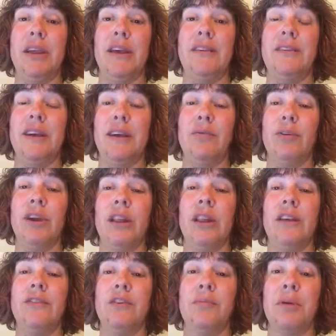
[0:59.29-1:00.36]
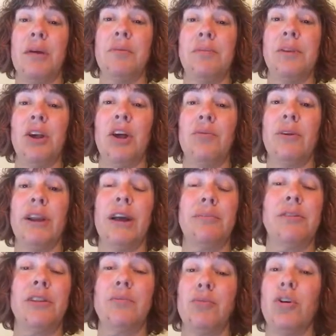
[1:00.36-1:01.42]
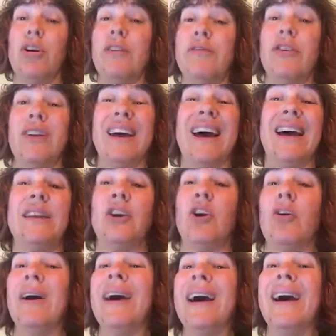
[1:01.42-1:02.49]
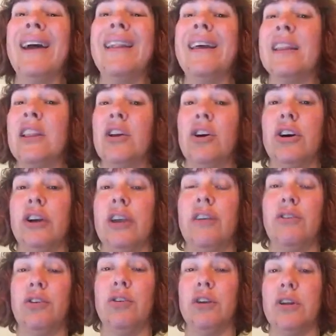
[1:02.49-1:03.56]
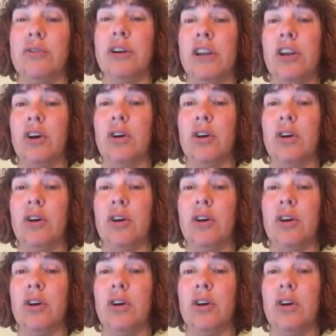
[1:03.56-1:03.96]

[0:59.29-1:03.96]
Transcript: Yes, I realize you're probably all running up to the board. If you're not, go ahead and look. If you don't already